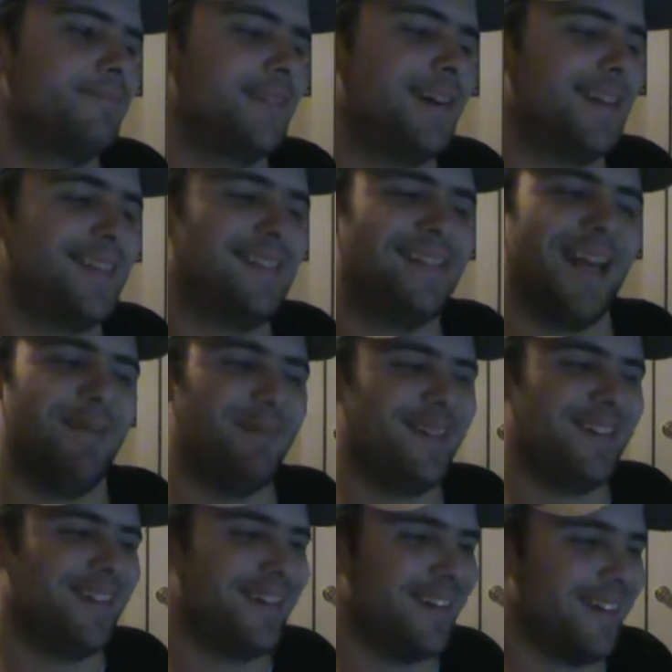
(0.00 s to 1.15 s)
God damn
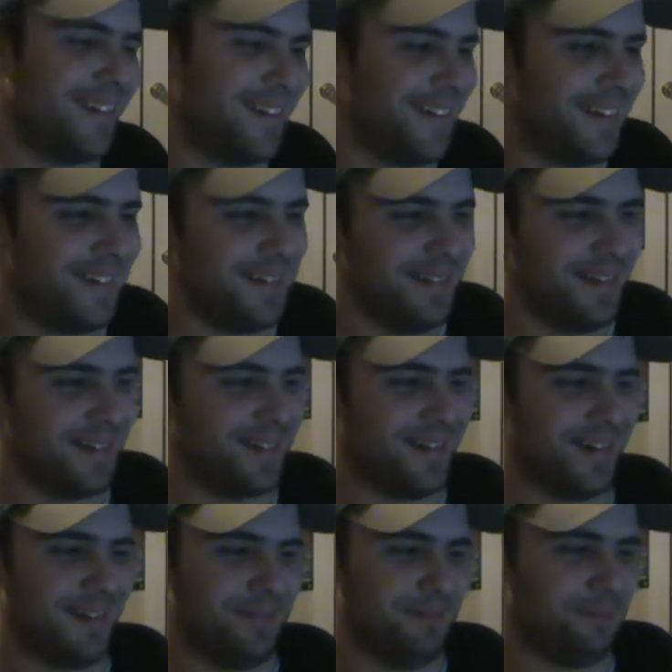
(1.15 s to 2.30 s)
it.
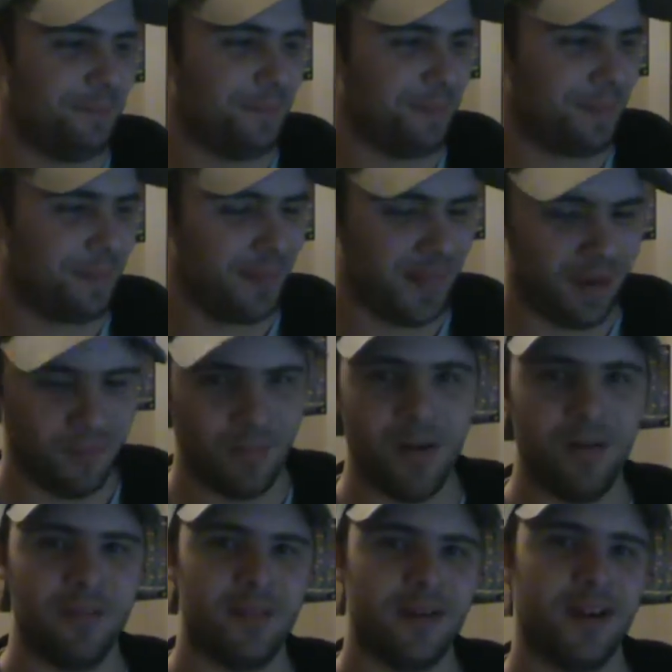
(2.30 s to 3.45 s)
Okay.
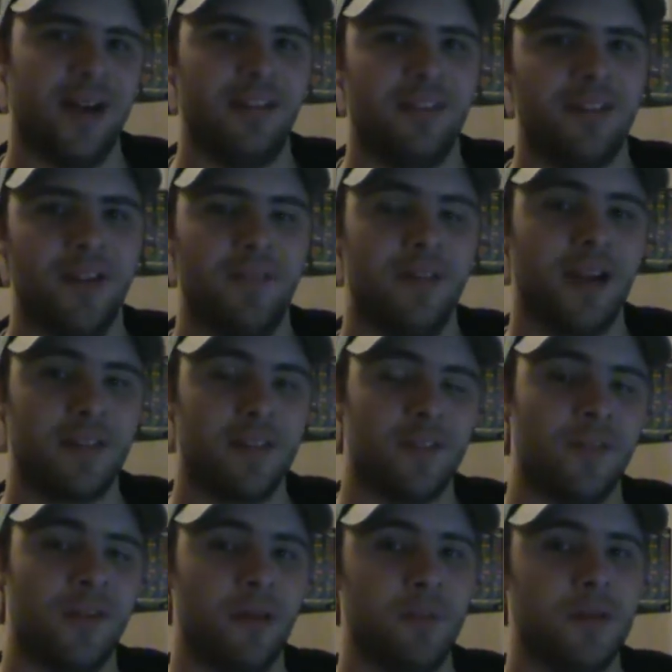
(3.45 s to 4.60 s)
Well, guys, if you like this
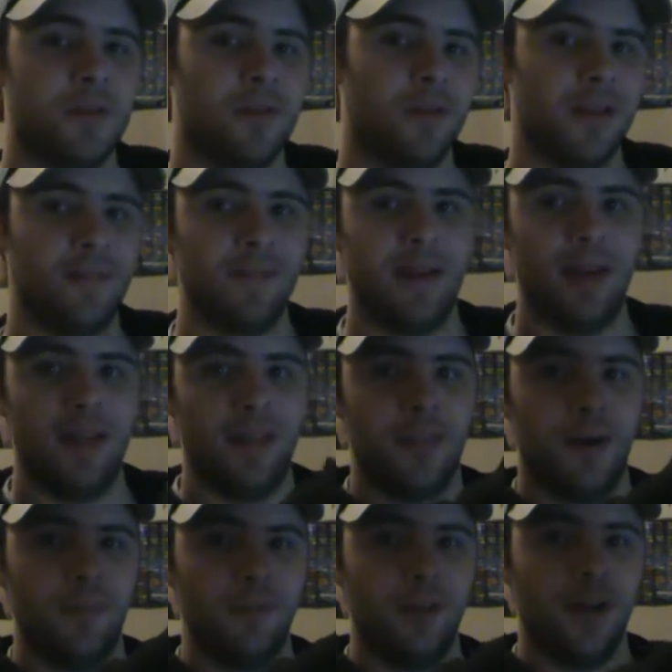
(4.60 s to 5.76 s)
video, be sure to leave a
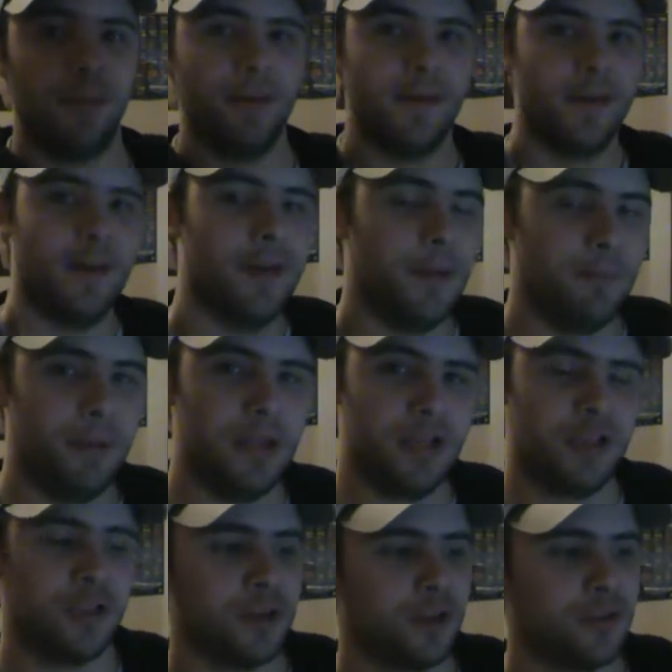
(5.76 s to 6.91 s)
thumbs up. Be
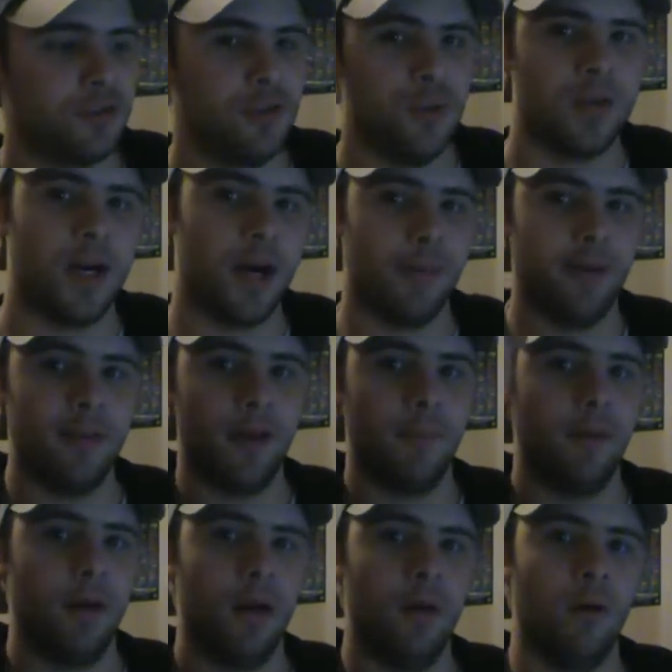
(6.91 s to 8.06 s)
sure to comment down
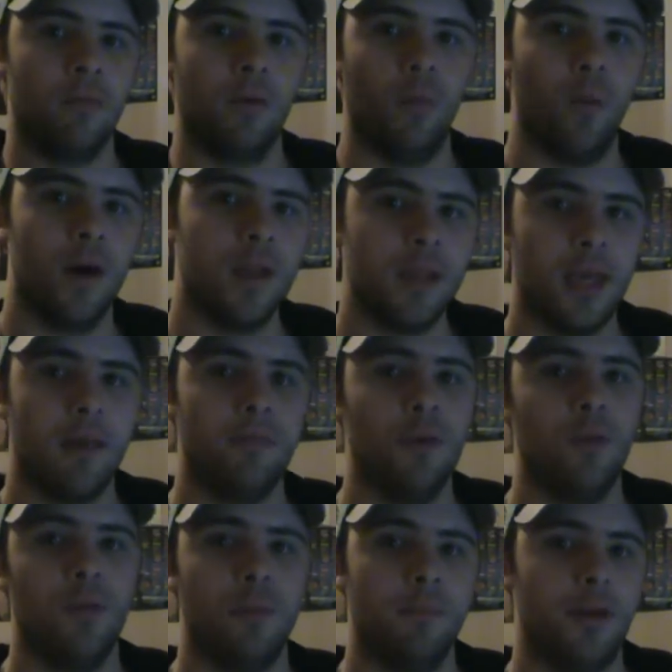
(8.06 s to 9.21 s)
below over what game you
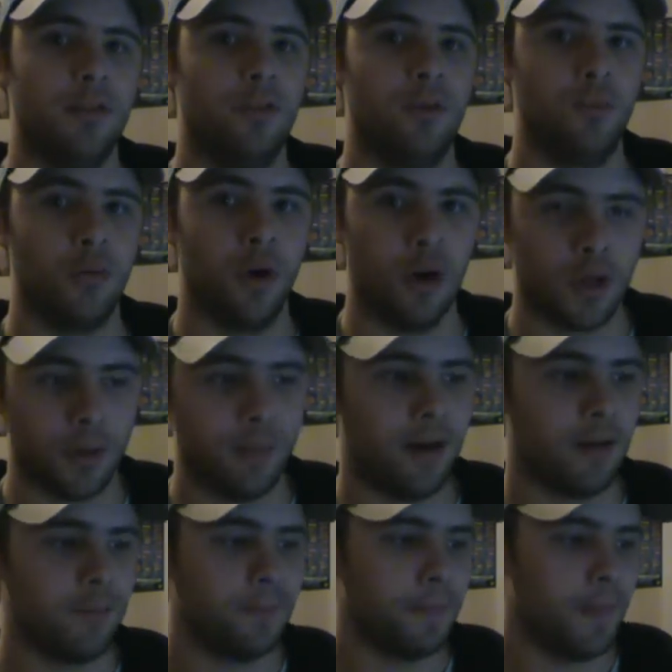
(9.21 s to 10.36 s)
want me to talk
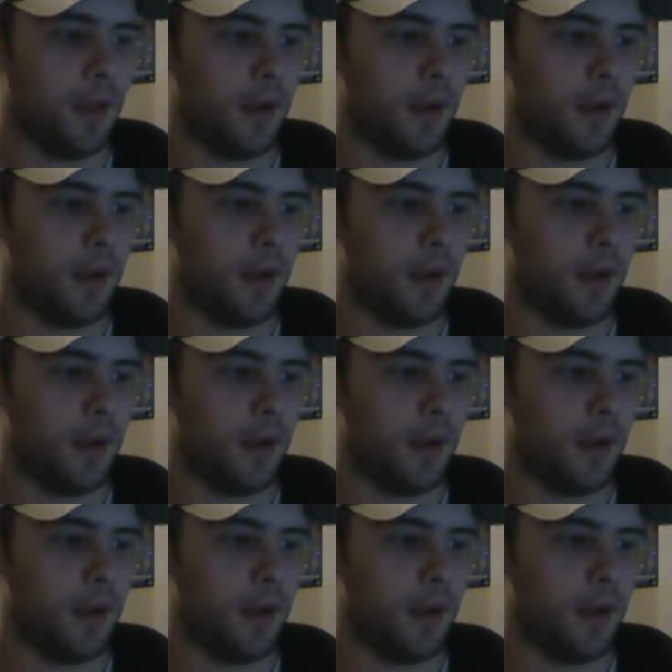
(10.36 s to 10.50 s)
about.